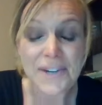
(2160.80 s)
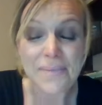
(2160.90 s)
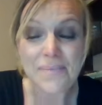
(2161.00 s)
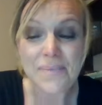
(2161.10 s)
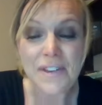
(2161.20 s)
in you.
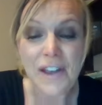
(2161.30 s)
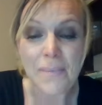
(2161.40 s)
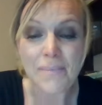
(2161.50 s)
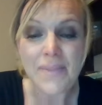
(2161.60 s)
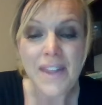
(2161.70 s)
So
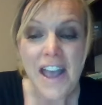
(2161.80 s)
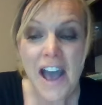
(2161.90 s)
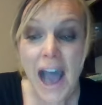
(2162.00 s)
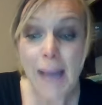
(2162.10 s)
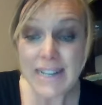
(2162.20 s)

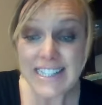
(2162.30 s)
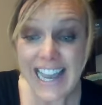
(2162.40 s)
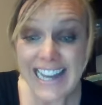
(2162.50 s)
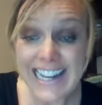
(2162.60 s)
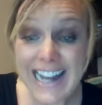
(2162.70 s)
I'm
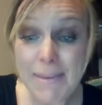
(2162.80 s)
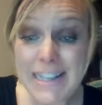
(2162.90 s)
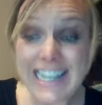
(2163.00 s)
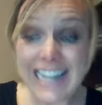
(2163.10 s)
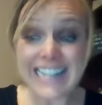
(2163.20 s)
excited. I'm
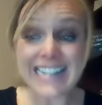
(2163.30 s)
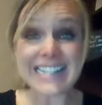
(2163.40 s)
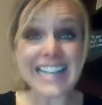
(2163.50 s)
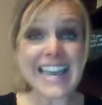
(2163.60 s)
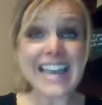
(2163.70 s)
excited to
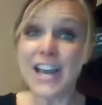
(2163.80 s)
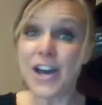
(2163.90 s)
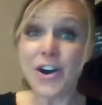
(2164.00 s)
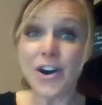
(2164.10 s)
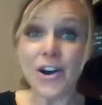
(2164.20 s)
see
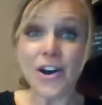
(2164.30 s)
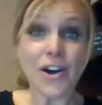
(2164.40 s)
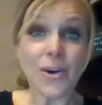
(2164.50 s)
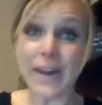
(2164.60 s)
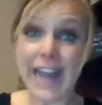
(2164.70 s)

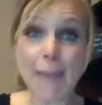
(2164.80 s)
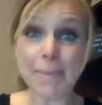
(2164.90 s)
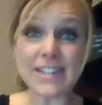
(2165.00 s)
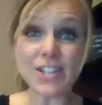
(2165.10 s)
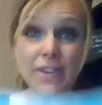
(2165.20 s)
what
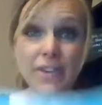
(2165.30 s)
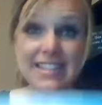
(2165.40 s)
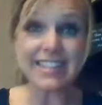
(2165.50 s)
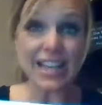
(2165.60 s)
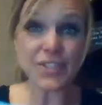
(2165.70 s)
happens over
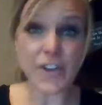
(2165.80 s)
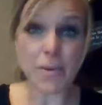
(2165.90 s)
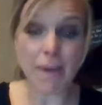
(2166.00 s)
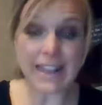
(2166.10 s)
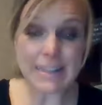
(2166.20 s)
these next
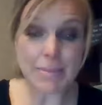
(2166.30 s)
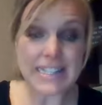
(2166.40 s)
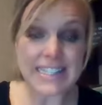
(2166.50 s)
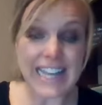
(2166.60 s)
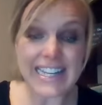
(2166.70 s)
few months. I'm
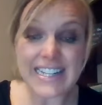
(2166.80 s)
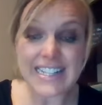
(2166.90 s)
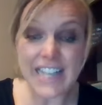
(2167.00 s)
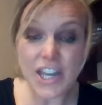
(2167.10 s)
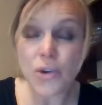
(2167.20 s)
excited to
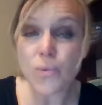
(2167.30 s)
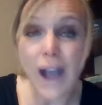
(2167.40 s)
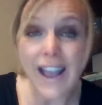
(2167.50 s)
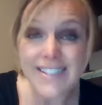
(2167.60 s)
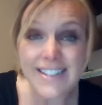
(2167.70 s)
see who
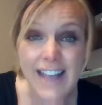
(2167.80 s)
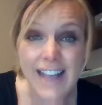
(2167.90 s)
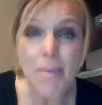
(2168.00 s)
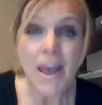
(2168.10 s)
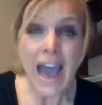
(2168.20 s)
rises
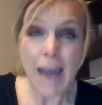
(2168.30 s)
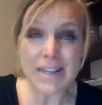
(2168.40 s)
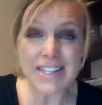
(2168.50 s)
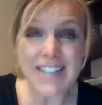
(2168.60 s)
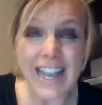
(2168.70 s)
up. I'm
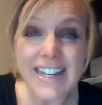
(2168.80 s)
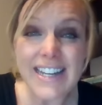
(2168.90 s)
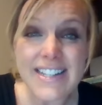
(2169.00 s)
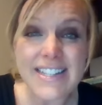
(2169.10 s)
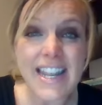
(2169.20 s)

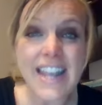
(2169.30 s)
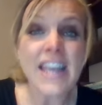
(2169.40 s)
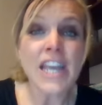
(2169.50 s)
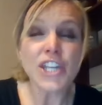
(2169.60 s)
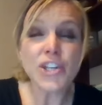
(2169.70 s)
excited to
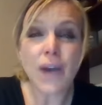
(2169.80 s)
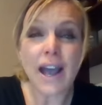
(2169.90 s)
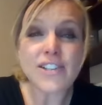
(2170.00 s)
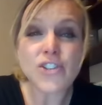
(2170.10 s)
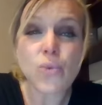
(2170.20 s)
see you
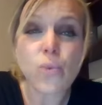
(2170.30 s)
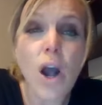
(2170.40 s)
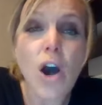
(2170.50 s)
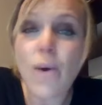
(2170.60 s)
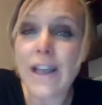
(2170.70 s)
guys
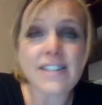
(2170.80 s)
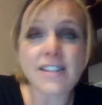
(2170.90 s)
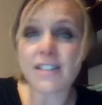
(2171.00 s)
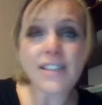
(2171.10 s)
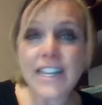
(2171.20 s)
grow into
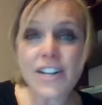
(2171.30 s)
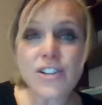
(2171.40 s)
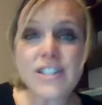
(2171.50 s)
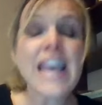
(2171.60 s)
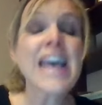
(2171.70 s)
the
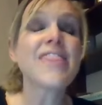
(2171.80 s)
leaders